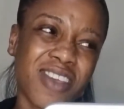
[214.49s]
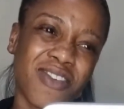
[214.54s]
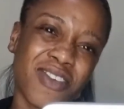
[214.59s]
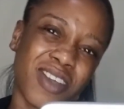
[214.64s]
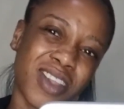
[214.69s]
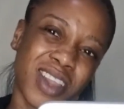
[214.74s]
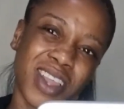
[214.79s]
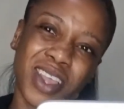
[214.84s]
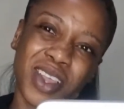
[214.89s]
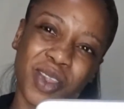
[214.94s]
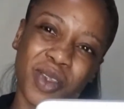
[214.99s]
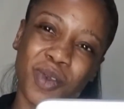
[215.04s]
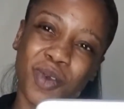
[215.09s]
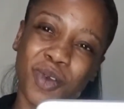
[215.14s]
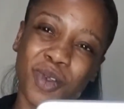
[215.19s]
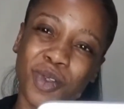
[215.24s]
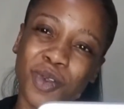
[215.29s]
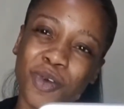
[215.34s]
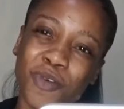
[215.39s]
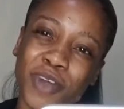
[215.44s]
if your ticket
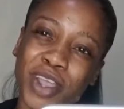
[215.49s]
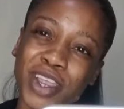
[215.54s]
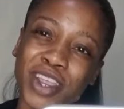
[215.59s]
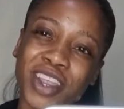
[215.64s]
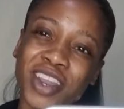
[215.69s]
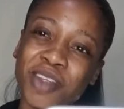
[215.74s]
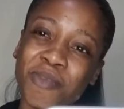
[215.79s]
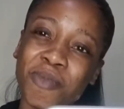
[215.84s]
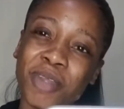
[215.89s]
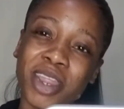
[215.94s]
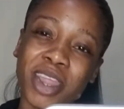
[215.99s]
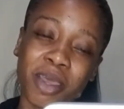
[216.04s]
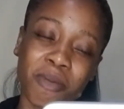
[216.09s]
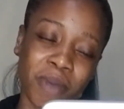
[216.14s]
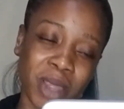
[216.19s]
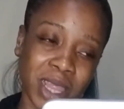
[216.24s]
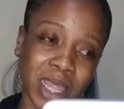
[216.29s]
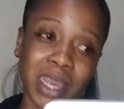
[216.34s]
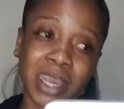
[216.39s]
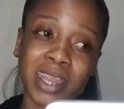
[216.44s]
was over, you shouldn't be there,
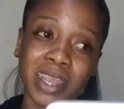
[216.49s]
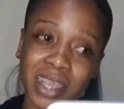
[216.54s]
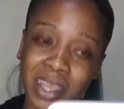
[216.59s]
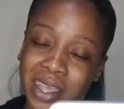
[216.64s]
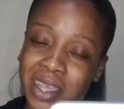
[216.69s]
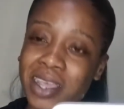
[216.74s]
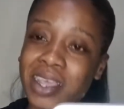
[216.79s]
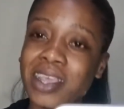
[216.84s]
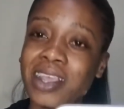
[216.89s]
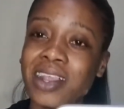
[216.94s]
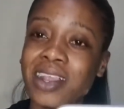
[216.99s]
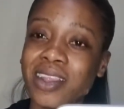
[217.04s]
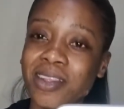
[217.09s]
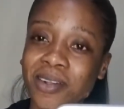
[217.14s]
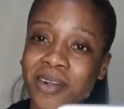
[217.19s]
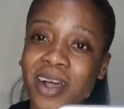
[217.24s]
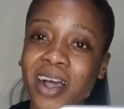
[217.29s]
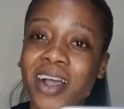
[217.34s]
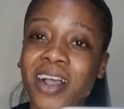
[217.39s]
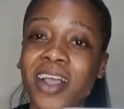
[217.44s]
but then he
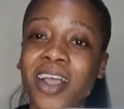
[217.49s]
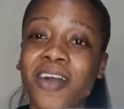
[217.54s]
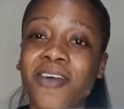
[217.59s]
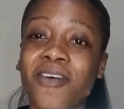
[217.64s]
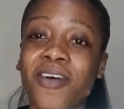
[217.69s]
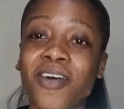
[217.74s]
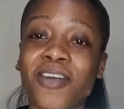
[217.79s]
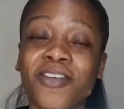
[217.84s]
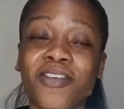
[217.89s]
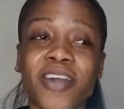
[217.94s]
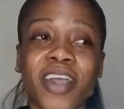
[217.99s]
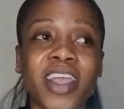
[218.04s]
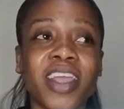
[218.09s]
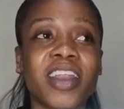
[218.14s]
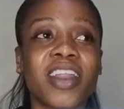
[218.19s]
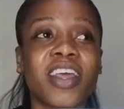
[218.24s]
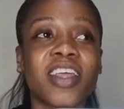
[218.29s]
still hung around, right?